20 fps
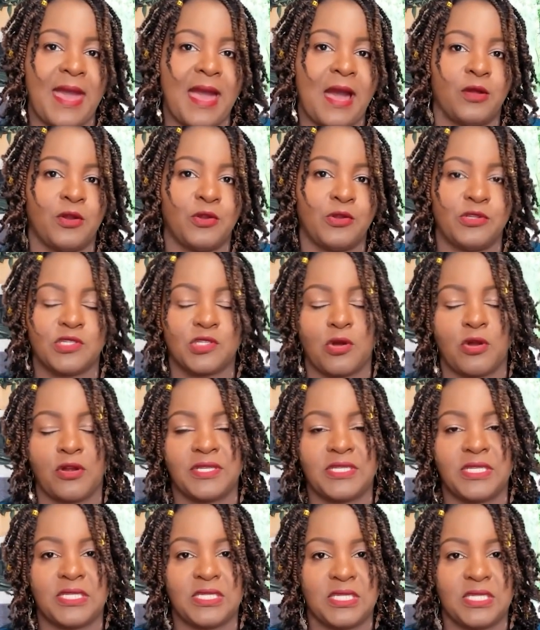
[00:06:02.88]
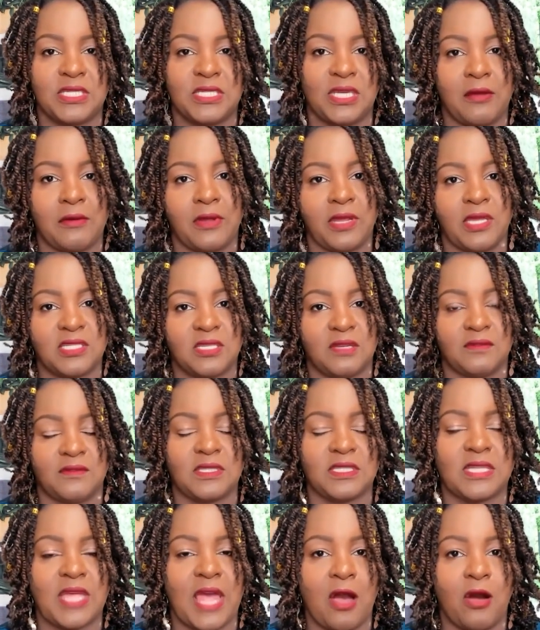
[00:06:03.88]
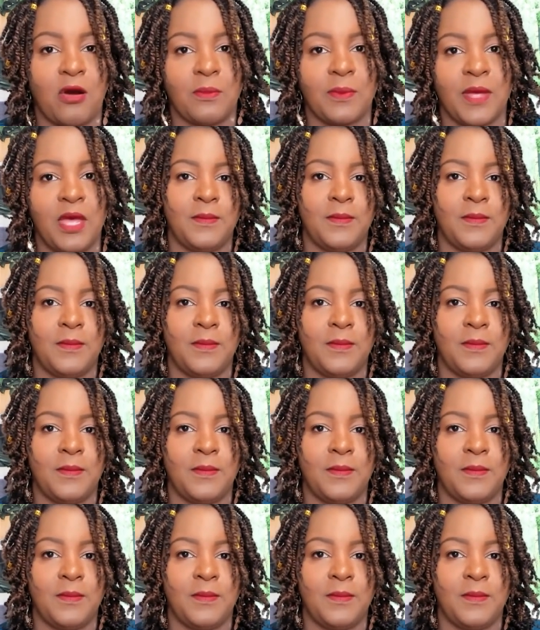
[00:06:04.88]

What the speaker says: out, or you're starting to see areas of the scalp